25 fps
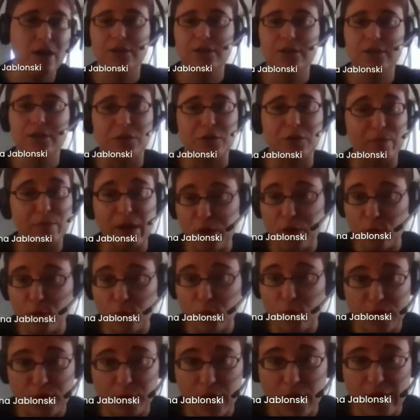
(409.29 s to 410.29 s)
So maybe you
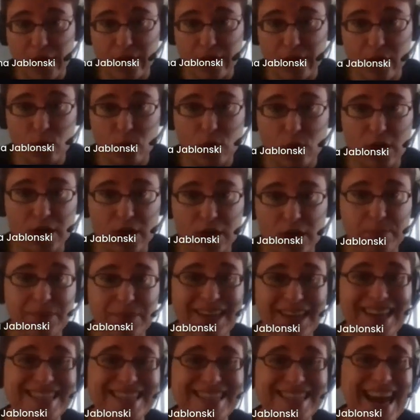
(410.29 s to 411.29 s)
want a Python one.
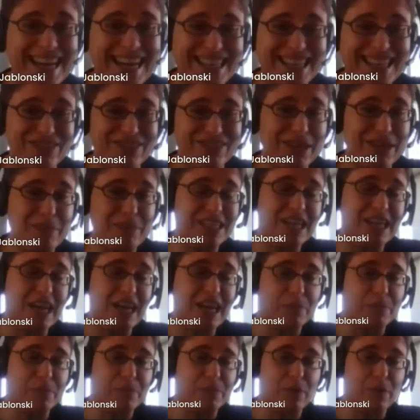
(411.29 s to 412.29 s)
Is it actively
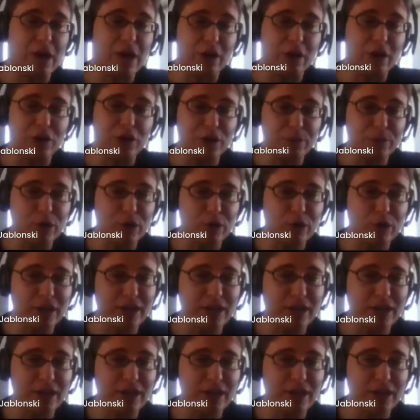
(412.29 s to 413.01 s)
maintained by a good community,